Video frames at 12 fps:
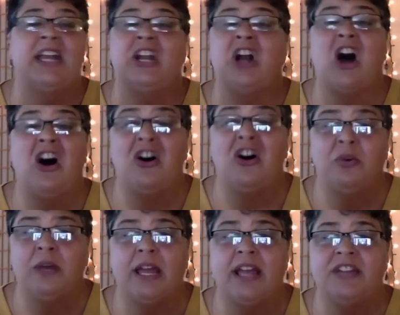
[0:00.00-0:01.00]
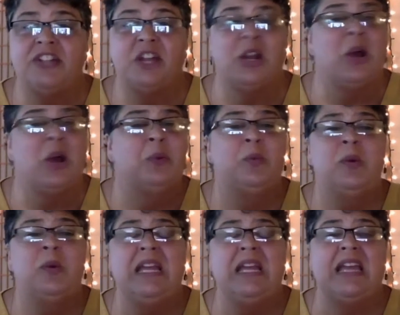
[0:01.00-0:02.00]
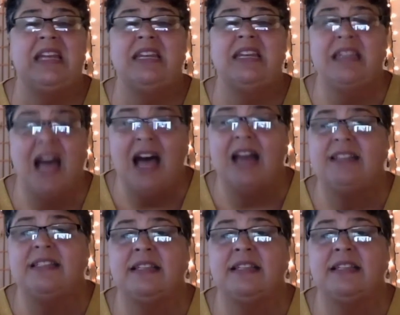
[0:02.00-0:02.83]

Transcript: and in all creation. We cannot